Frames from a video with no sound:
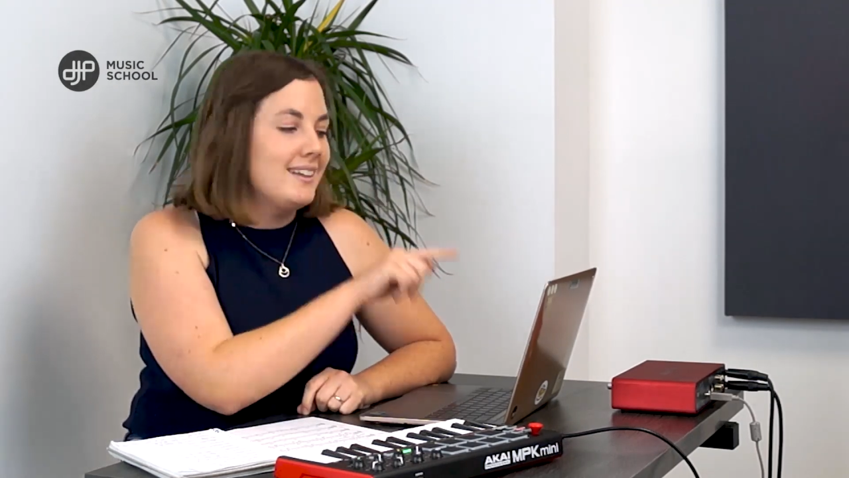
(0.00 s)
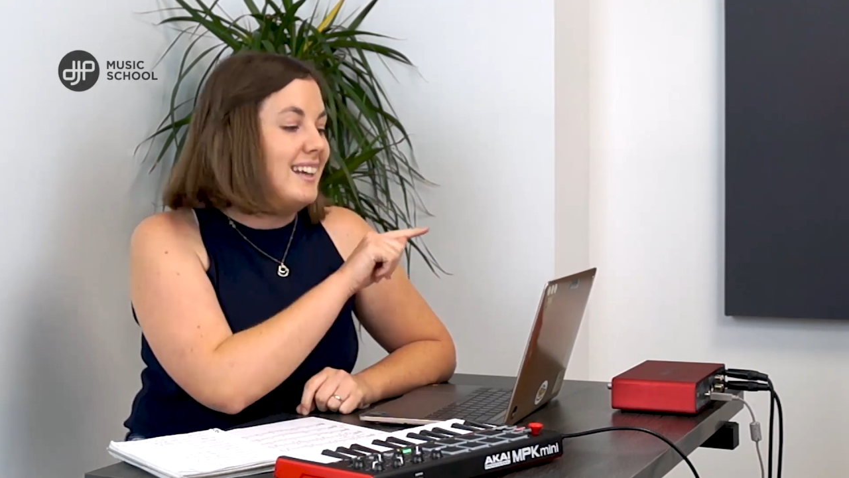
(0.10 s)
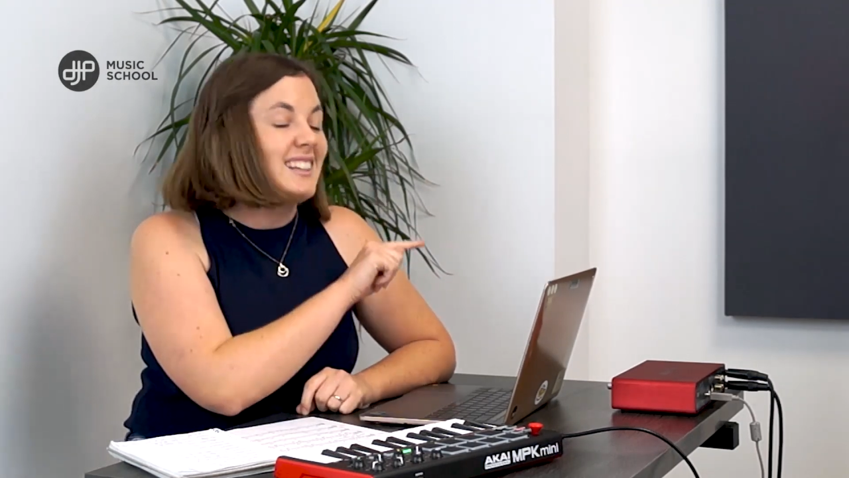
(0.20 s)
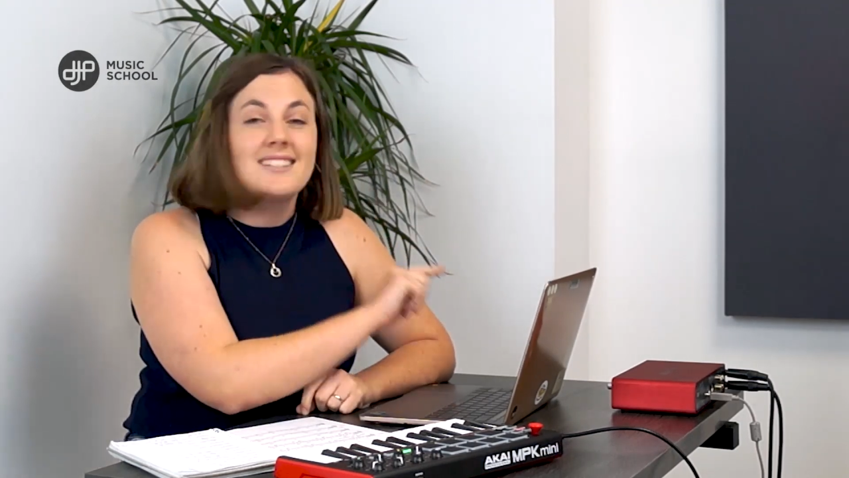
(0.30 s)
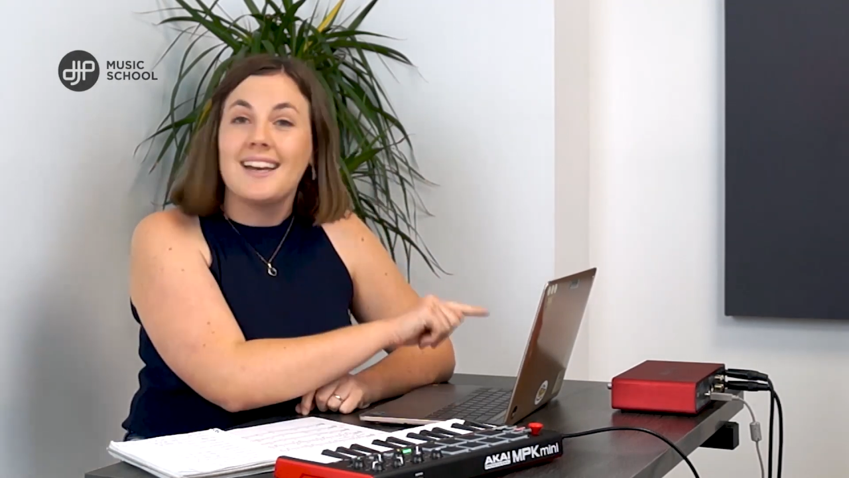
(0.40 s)
and
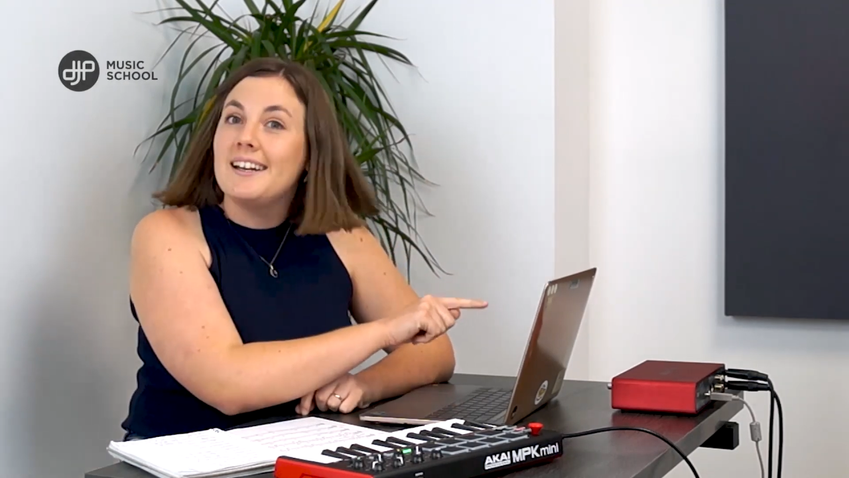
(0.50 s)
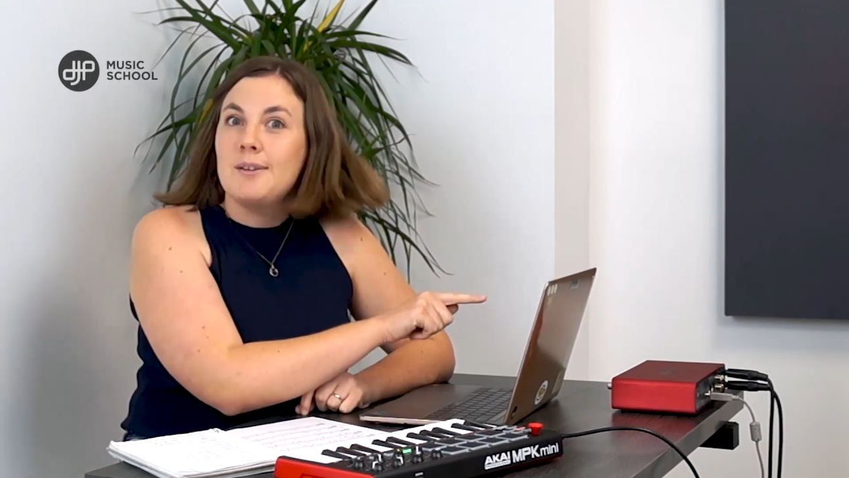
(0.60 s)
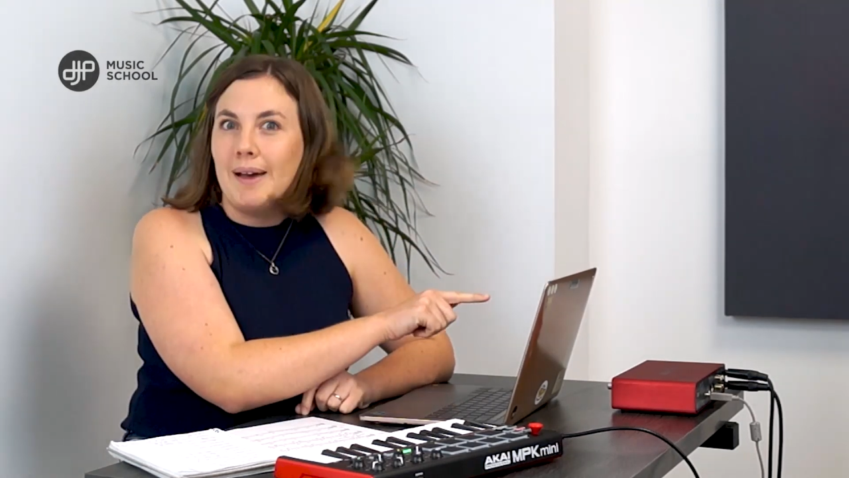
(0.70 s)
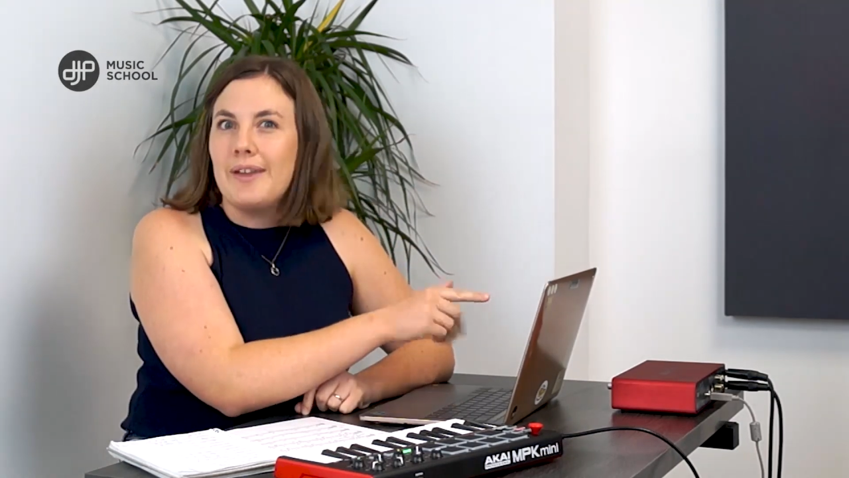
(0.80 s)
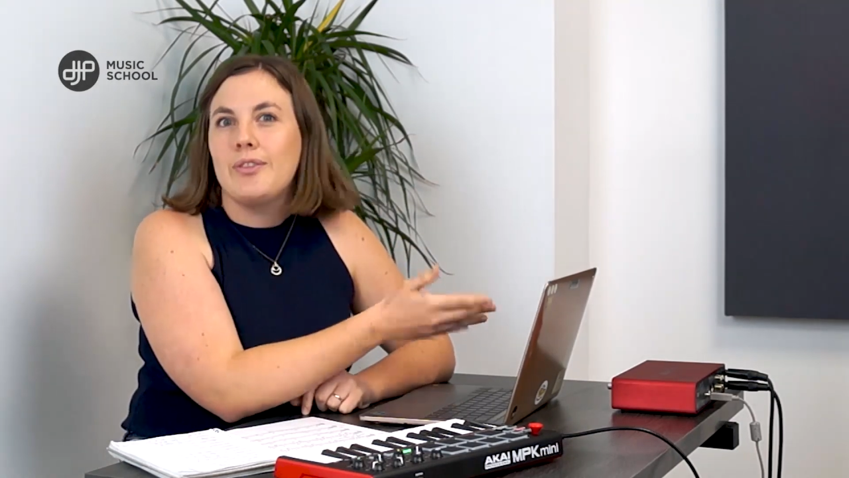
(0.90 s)
get excited
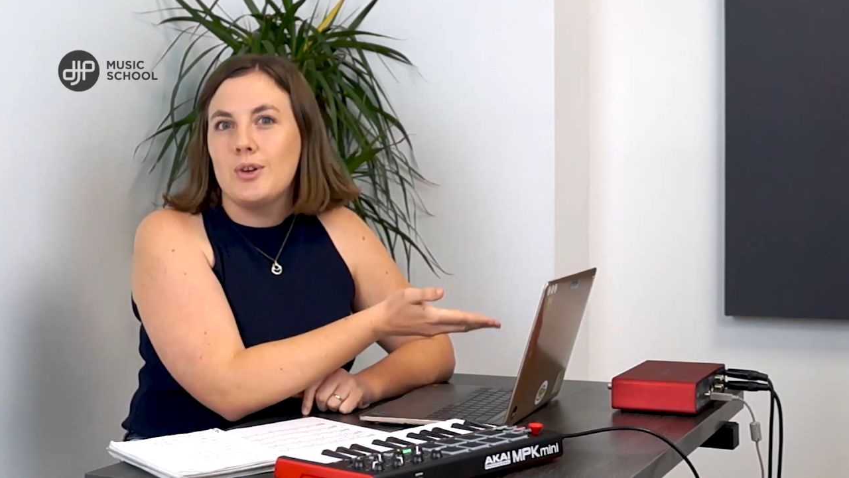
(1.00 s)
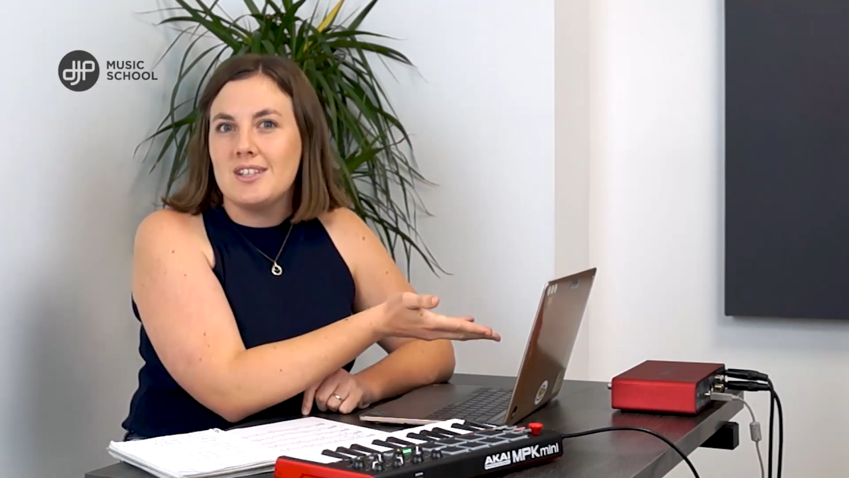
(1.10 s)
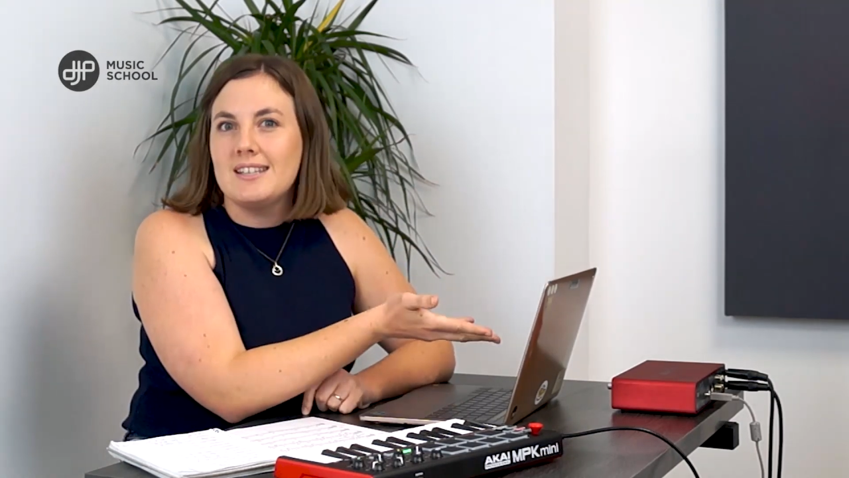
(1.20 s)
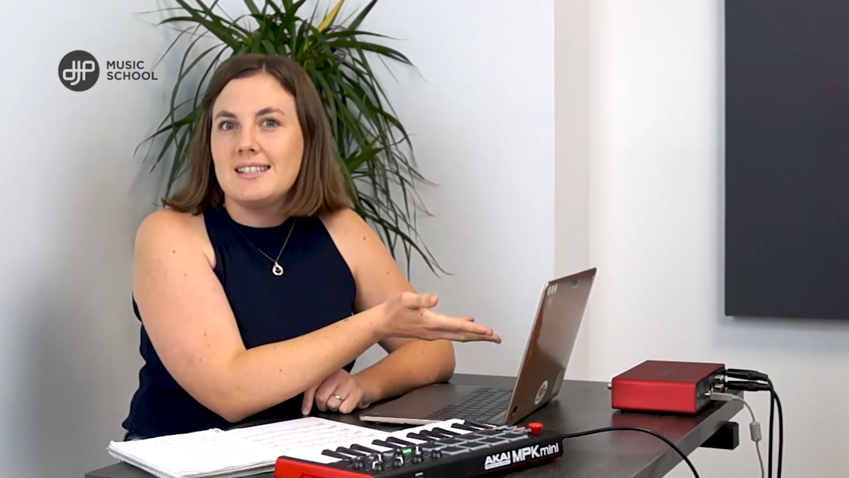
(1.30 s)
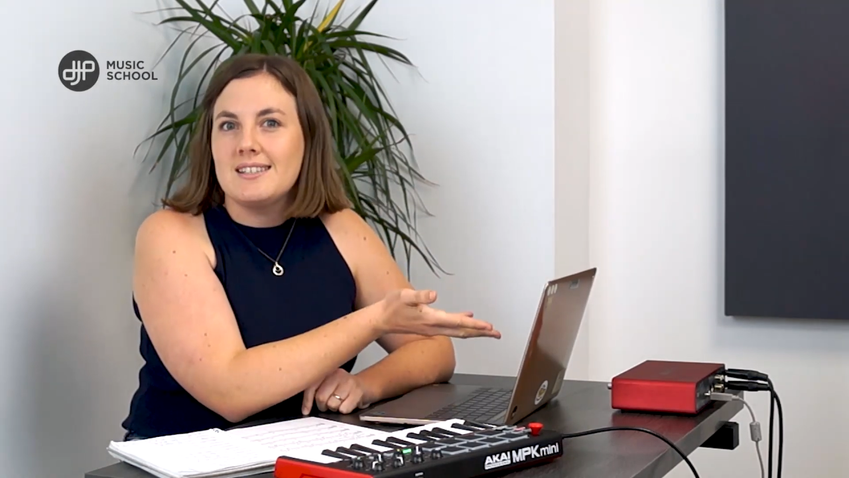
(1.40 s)
about those
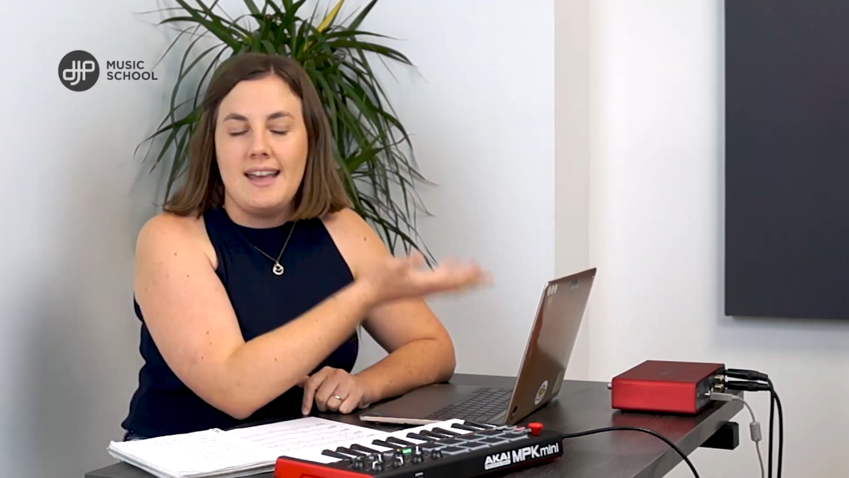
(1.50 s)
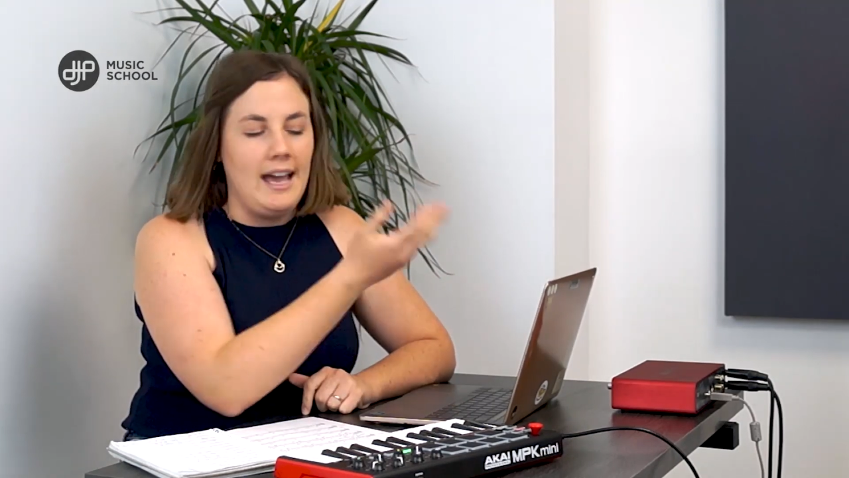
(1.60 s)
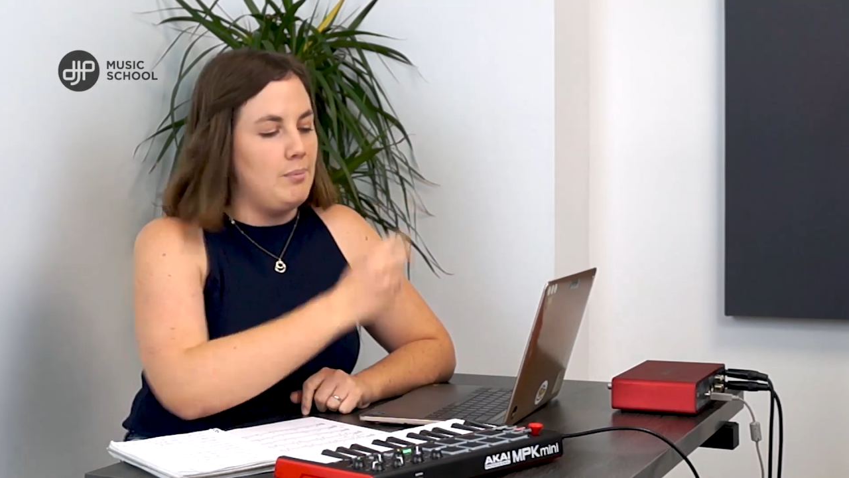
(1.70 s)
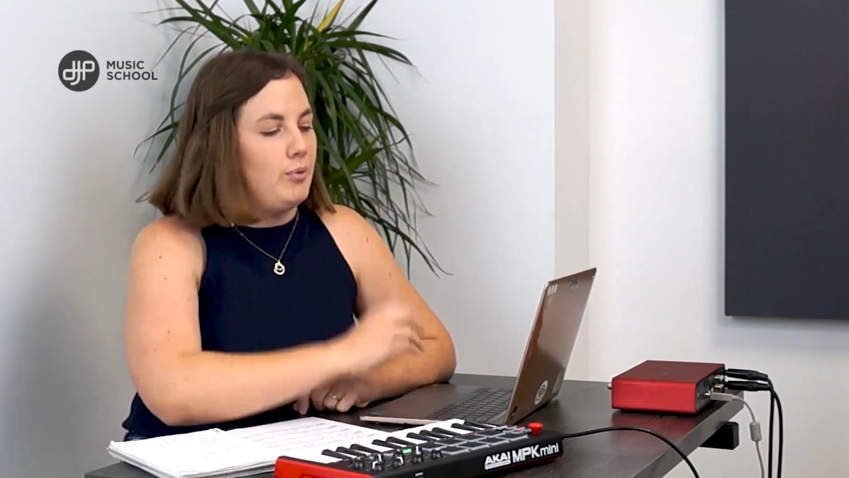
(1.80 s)
ideas I had